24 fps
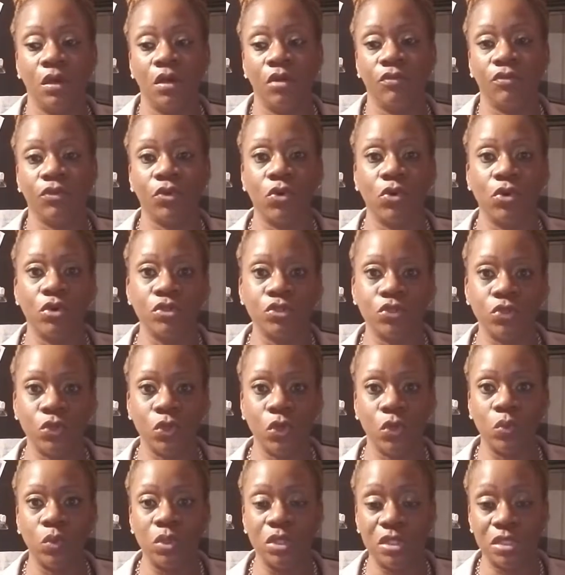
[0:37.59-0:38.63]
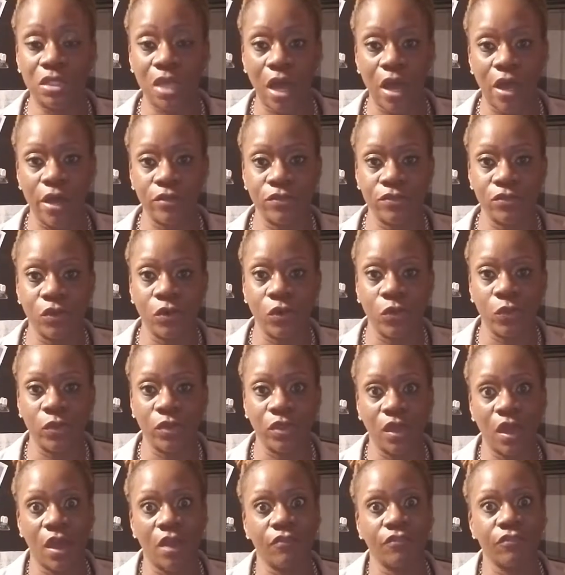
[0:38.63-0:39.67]
of course you know what sides go with
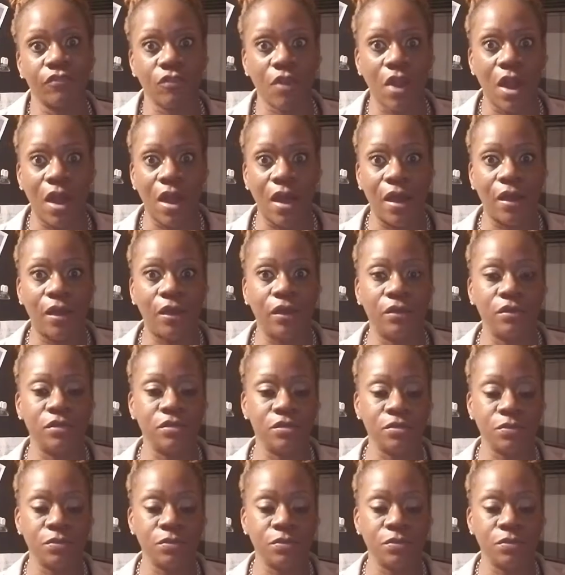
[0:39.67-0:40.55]
that, fries.